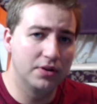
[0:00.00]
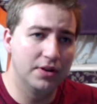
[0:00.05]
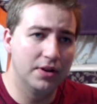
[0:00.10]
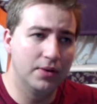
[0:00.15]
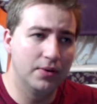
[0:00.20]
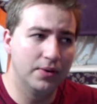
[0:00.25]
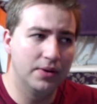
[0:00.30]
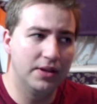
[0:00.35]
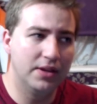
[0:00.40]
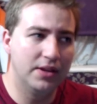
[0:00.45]
Now,
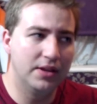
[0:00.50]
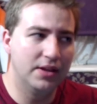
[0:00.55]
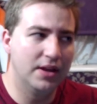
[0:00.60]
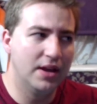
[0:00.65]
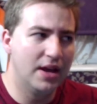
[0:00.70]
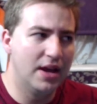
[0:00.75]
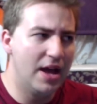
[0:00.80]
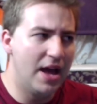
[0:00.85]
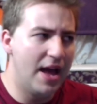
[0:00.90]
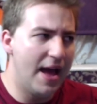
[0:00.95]
he
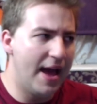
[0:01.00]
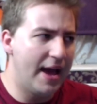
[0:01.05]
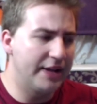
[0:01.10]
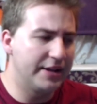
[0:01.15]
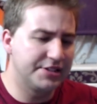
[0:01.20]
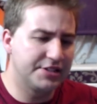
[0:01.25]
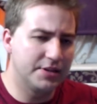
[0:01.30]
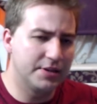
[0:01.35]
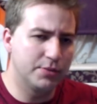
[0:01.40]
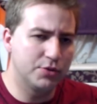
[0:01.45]
had
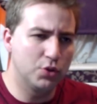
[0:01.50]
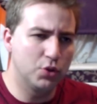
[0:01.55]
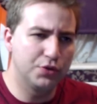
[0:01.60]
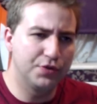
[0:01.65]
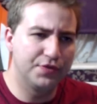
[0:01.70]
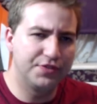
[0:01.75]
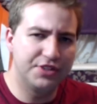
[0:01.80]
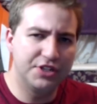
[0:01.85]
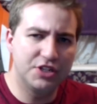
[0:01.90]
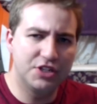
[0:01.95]
some sort
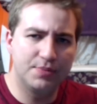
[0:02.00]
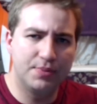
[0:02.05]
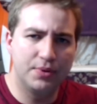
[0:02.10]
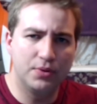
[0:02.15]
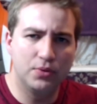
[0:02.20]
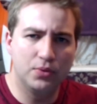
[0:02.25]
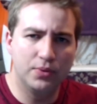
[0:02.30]
of dispute